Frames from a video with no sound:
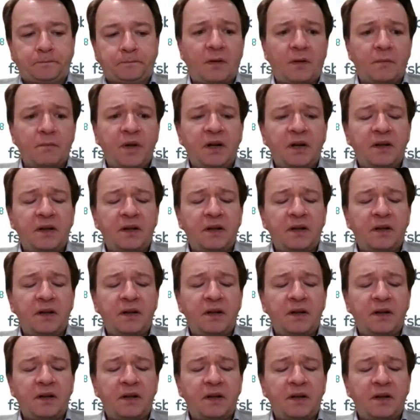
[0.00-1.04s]
But an
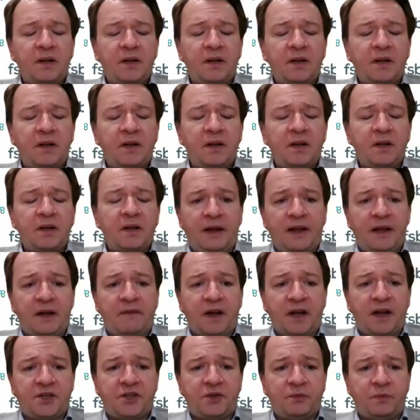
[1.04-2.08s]

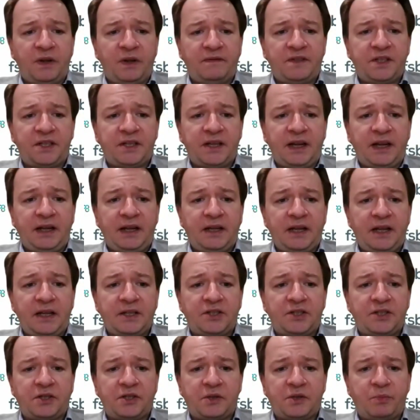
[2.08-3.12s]
innovation we've seen
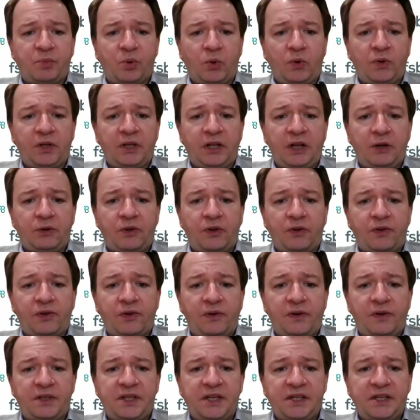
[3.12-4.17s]
is the support the local
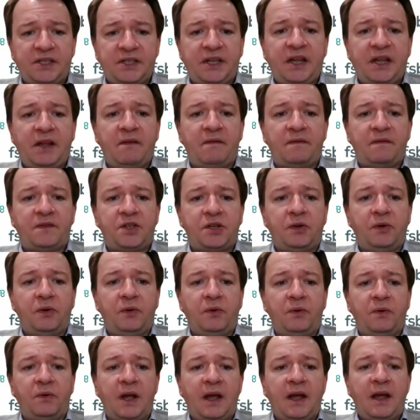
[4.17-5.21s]
authorities give
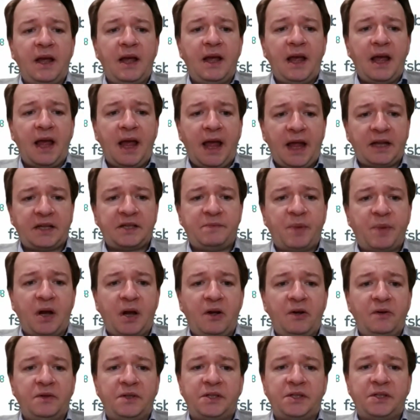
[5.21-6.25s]
to
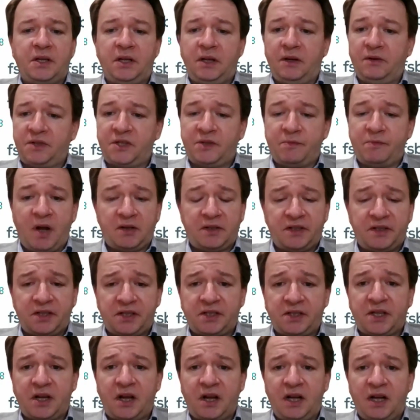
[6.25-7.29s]
expos, Smarter
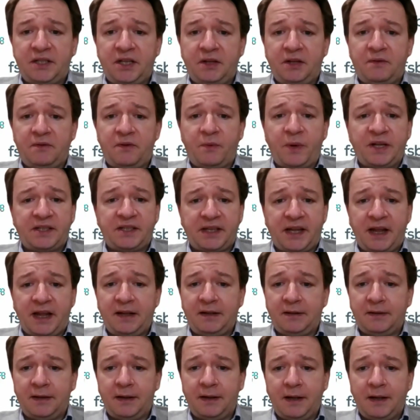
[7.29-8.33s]
Society, the West
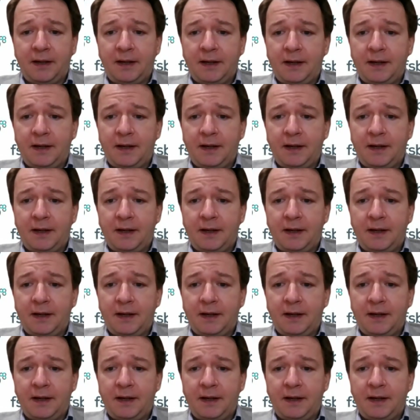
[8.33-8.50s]
Kent